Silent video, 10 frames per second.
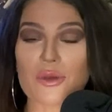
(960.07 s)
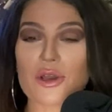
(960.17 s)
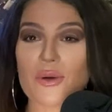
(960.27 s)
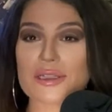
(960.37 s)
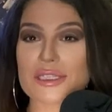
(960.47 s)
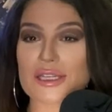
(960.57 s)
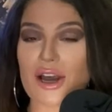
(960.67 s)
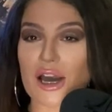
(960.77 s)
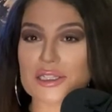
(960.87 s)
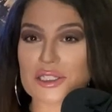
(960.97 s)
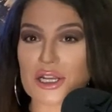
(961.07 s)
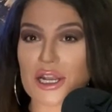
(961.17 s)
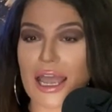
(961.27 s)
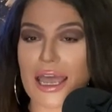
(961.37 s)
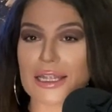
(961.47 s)
we go into the
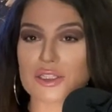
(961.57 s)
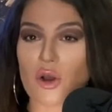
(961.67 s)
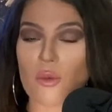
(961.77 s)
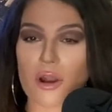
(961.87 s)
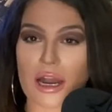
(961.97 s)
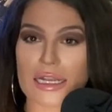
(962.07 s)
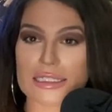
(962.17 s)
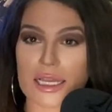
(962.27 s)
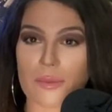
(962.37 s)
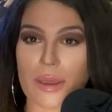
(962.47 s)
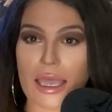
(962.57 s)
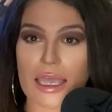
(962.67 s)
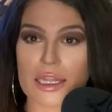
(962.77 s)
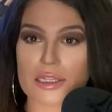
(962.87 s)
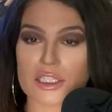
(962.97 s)
concert and Omar has like a
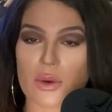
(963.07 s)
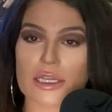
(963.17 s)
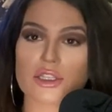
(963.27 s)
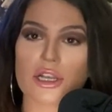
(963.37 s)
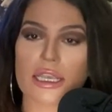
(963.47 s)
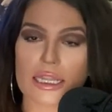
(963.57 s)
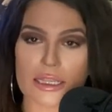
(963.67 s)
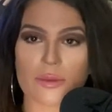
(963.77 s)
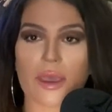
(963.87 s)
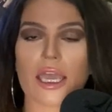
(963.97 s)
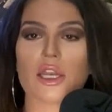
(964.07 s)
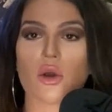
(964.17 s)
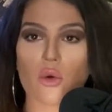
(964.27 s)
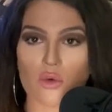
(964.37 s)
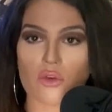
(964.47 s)
pen, so I start hitting the pen
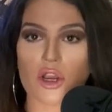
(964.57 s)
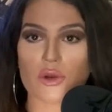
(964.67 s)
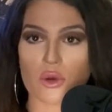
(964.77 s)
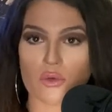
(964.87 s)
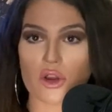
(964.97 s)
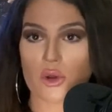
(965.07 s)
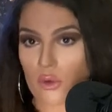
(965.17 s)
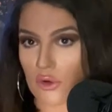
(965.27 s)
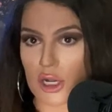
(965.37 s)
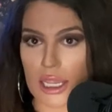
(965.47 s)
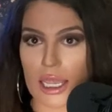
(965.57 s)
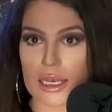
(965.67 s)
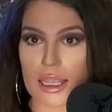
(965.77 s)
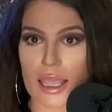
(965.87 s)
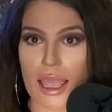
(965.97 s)
over and over and over
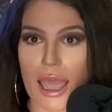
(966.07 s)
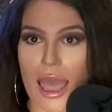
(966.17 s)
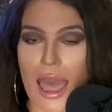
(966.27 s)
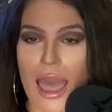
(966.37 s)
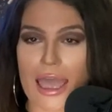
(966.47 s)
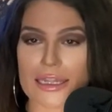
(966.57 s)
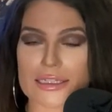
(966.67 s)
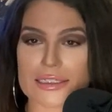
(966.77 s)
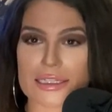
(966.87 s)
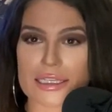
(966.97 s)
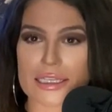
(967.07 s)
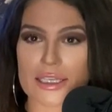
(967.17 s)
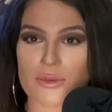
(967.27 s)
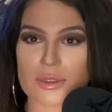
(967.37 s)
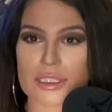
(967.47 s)
again. And
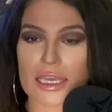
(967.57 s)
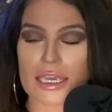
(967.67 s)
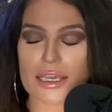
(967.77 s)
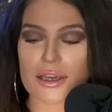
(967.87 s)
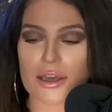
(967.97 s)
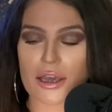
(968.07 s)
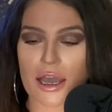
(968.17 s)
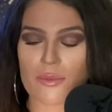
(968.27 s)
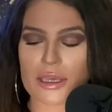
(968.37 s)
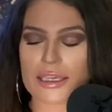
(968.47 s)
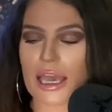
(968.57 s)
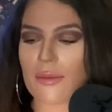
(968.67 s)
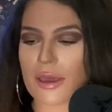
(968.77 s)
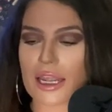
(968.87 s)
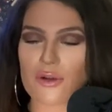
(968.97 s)
he was like, I'm like, yeah,
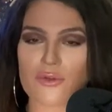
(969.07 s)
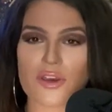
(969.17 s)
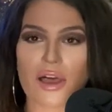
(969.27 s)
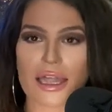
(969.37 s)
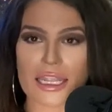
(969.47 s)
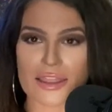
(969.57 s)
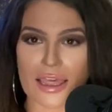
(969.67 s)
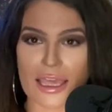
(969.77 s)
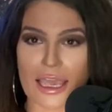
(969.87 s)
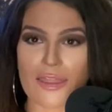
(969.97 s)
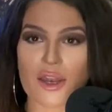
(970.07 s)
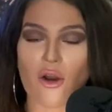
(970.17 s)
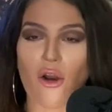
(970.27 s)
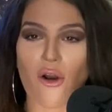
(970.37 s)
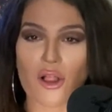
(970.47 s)
man, I don't feel anything. And then
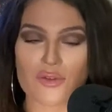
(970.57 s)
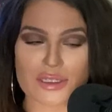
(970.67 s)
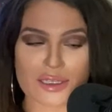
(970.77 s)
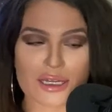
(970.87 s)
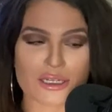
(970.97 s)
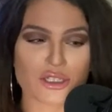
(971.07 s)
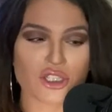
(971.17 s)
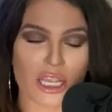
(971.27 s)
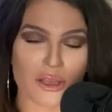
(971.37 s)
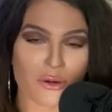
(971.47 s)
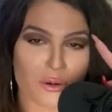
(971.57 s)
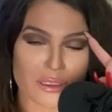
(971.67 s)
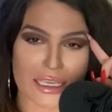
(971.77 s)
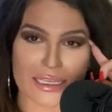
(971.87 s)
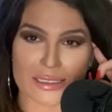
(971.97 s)
all of a sudden, J. Cole
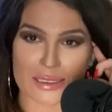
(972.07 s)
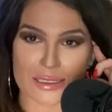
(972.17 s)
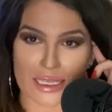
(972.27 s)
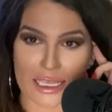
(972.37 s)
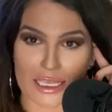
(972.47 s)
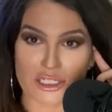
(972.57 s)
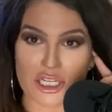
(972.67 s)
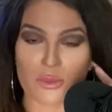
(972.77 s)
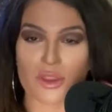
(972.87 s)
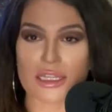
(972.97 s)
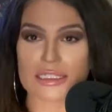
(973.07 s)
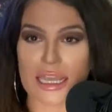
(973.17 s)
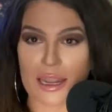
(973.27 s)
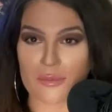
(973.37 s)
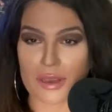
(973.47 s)
takes the stage and within
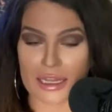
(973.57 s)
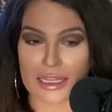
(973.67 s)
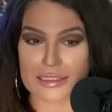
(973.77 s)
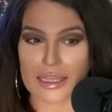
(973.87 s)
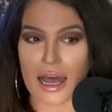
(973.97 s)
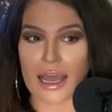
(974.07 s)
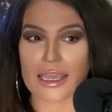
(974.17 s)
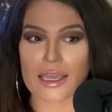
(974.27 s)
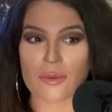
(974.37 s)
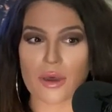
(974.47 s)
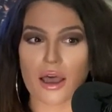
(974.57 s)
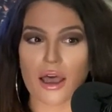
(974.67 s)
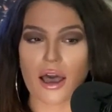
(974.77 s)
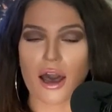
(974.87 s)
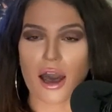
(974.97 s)
10 minutes, I am
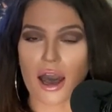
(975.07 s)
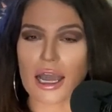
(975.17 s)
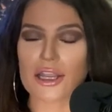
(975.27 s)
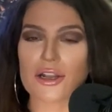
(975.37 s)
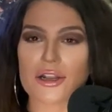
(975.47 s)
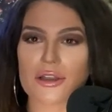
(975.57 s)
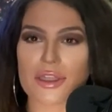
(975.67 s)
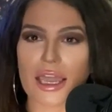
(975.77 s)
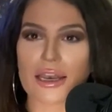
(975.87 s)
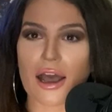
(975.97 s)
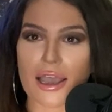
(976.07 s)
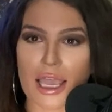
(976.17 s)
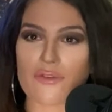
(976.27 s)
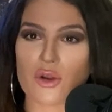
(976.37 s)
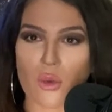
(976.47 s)
higher than I
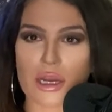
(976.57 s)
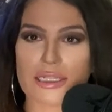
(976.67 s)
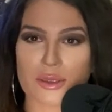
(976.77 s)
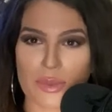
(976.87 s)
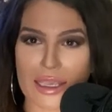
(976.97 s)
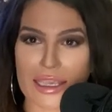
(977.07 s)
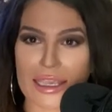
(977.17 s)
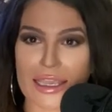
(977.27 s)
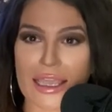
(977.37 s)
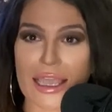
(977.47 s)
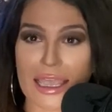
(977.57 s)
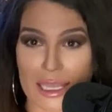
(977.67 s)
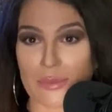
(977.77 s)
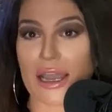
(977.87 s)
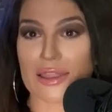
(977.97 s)
ever wanted to be
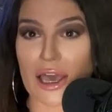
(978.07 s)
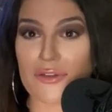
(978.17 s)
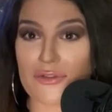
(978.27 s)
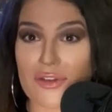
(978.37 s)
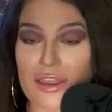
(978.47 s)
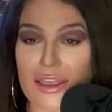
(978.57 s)
in my life.